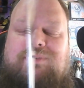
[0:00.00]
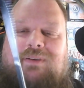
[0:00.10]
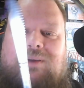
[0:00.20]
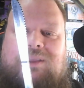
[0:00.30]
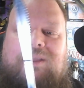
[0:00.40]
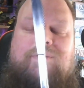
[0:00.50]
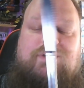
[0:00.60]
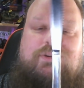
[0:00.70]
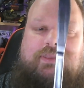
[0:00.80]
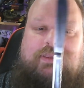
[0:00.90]
of how it
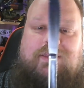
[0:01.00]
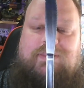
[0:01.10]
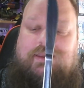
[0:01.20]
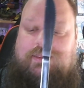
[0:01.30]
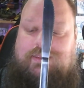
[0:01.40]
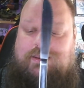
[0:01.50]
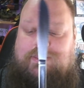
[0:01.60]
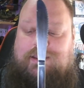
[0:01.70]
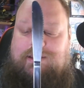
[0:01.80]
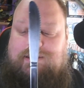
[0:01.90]
goes with the other
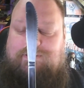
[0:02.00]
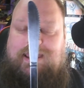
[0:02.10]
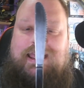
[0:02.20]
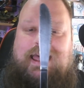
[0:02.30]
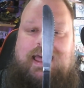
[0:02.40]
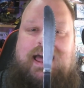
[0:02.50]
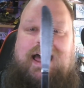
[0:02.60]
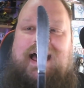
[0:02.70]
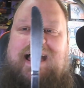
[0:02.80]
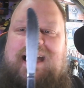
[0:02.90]
cutlery.
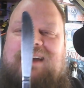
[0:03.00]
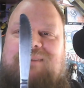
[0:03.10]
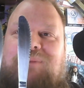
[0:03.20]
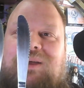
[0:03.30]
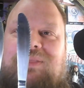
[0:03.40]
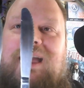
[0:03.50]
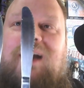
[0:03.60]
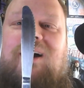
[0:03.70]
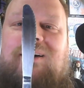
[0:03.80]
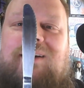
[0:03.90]
But they are,